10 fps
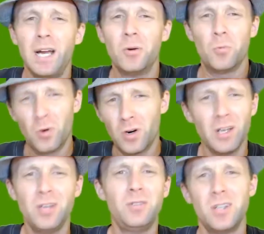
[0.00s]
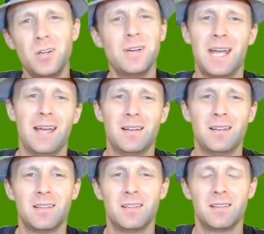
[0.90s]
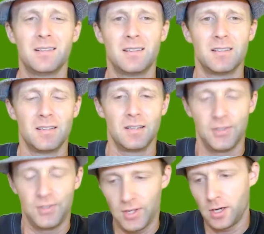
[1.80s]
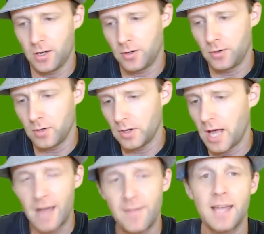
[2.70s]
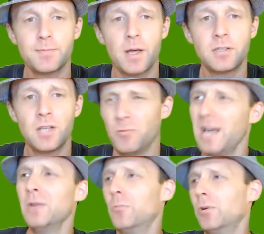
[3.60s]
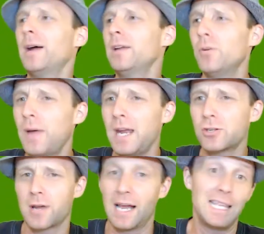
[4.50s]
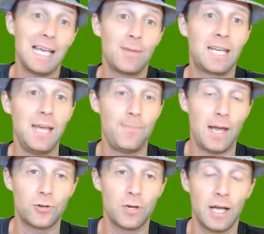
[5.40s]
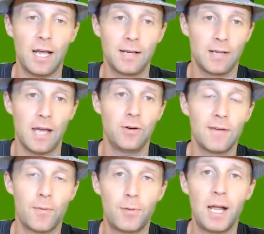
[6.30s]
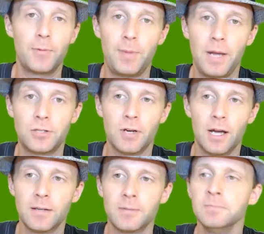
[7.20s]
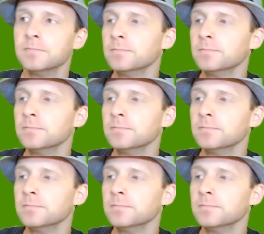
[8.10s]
Why in the world are you doing it? So I've asked myself, why in the world am I doing Patreon? I think I'm going to keep Patreon. I, I don't have a problem with Patreon.